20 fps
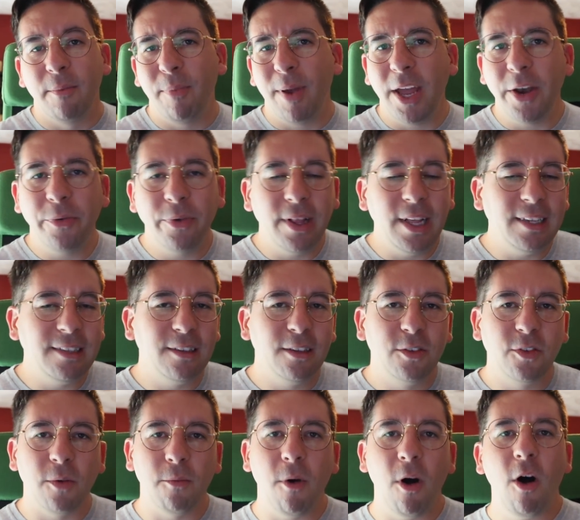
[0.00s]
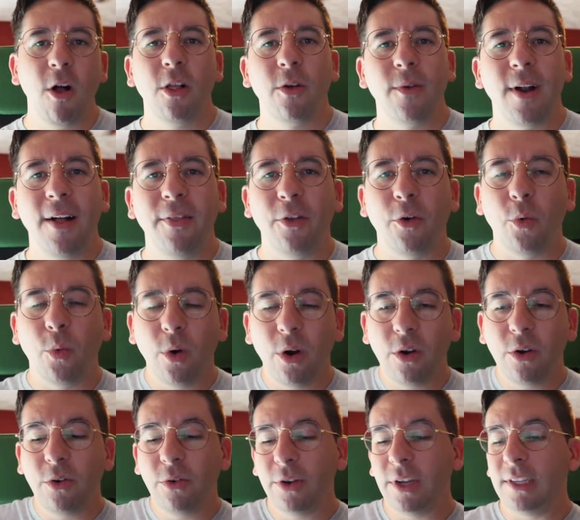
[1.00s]
Pin releases from all around the
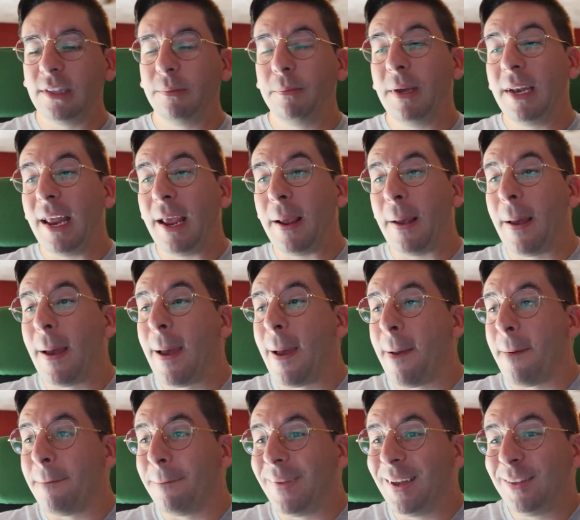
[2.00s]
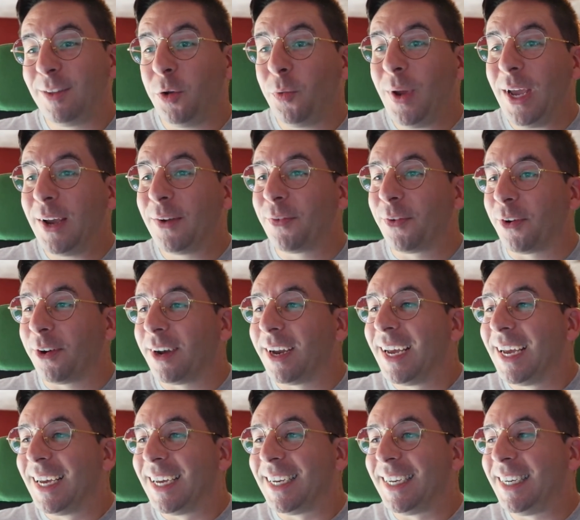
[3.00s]
world. It's been a busy week for
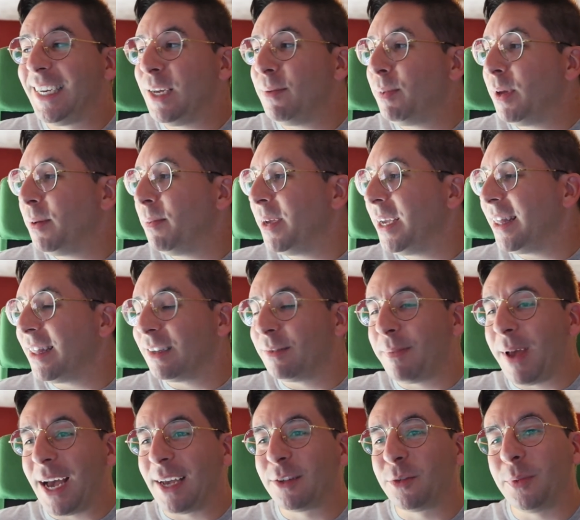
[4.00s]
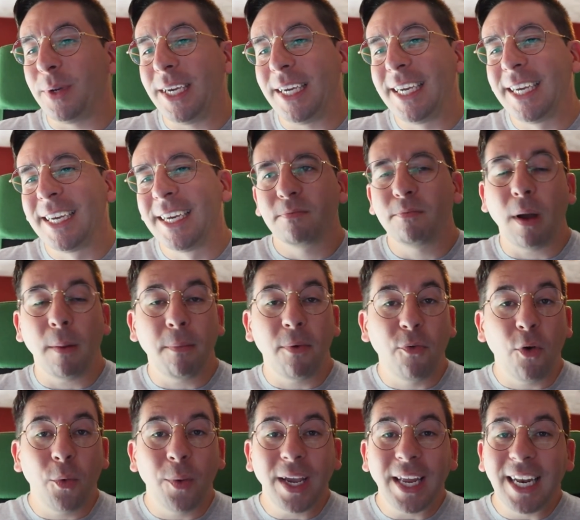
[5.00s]
DPB this past week. But
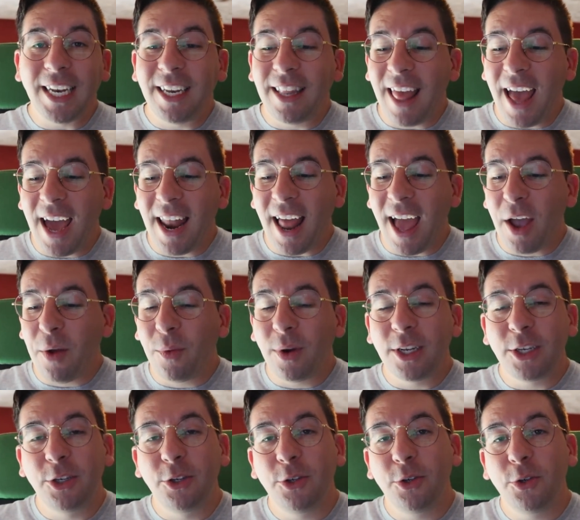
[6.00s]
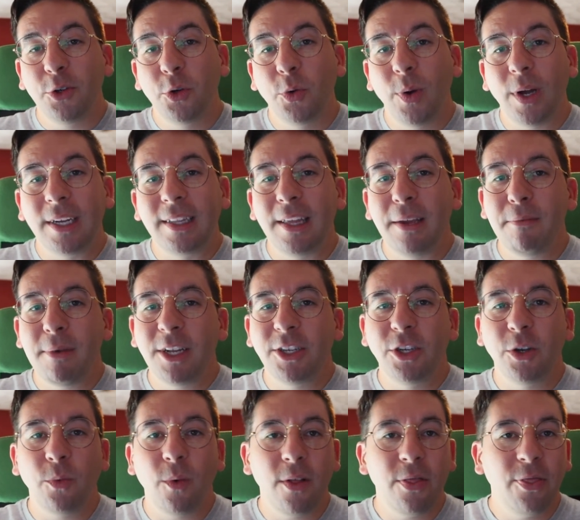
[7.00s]
before we get into that, I want to quickly
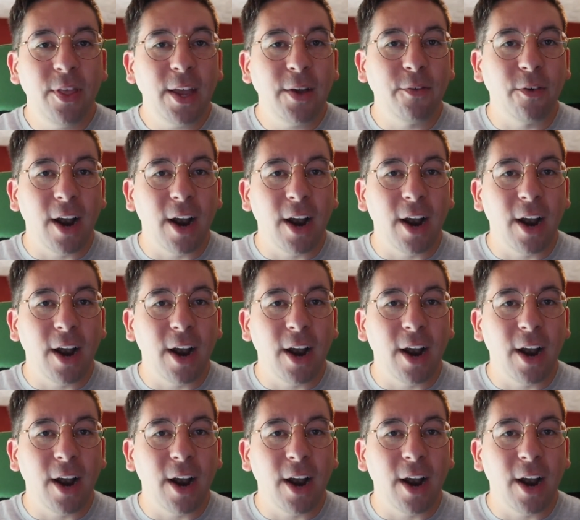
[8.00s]
mention one thing